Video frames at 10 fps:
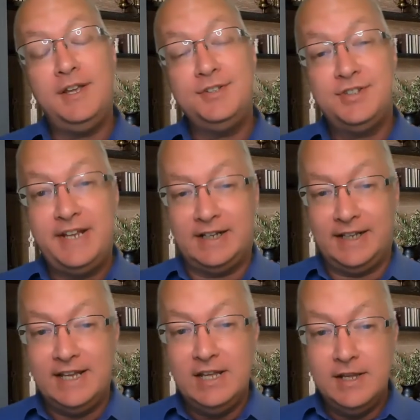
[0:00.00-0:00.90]

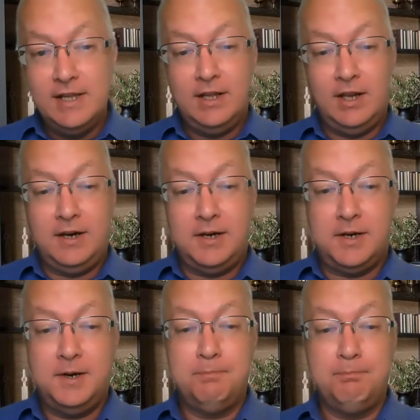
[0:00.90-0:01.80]
Incidentally,
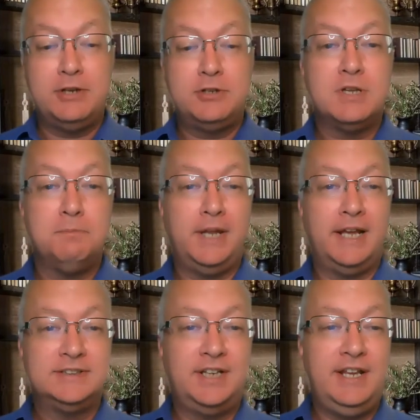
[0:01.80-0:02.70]
mental
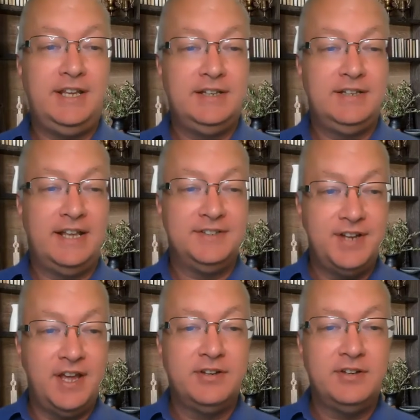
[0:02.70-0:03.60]
complexity has
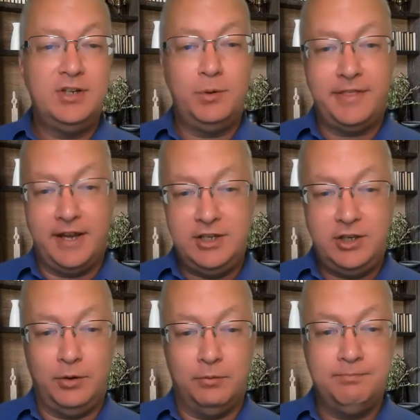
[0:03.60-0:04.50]
nothing to do with
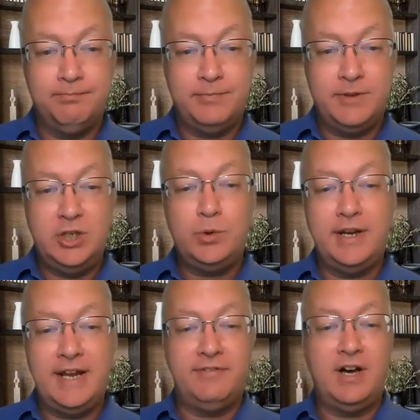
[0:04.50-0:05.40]
IQ. You
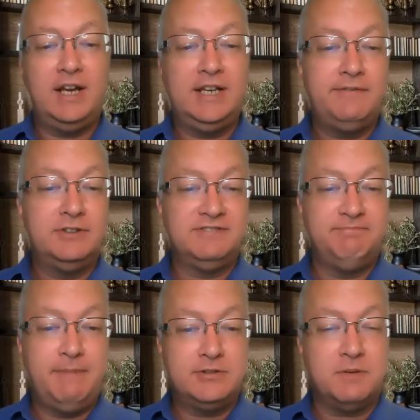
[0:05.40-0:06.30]
can have high levels of
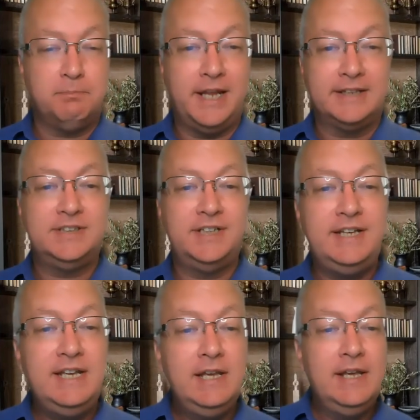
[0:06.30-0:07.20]
mental
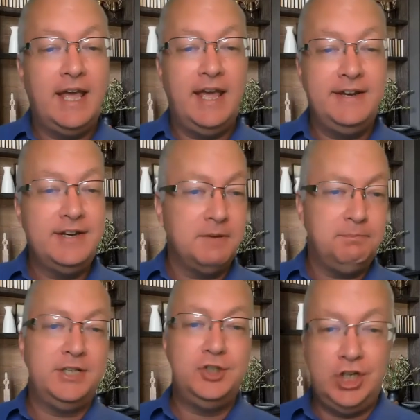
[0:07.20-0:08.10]
complexity and not
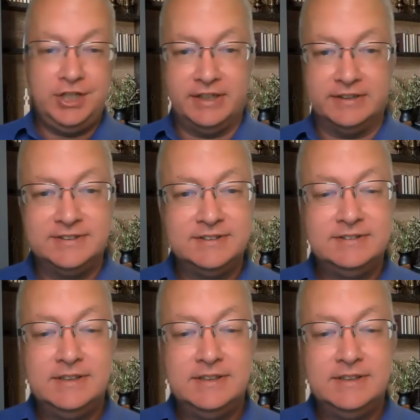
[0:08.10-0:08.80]
be a genius.